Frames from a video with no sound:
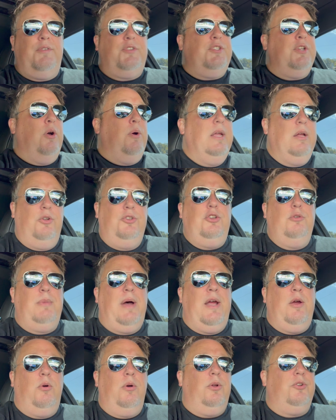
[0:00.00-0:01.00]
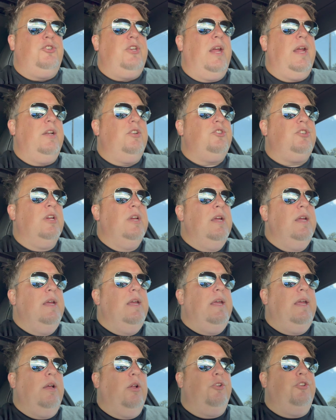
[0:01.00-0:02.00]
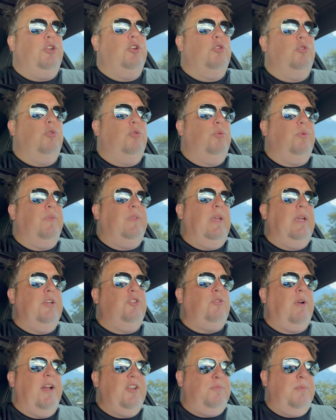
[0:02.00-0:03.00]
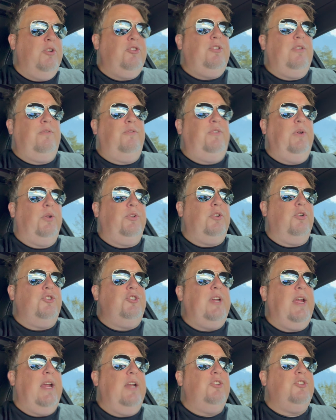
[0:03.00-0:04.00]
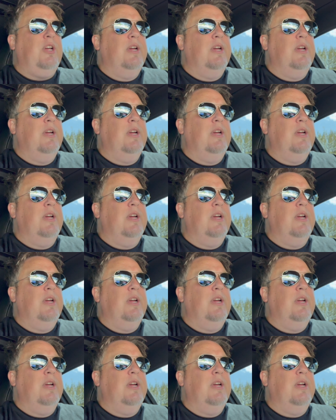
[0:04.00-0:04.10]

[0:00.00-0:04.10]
So he'll do my oil change, he'll do the transmission filter change,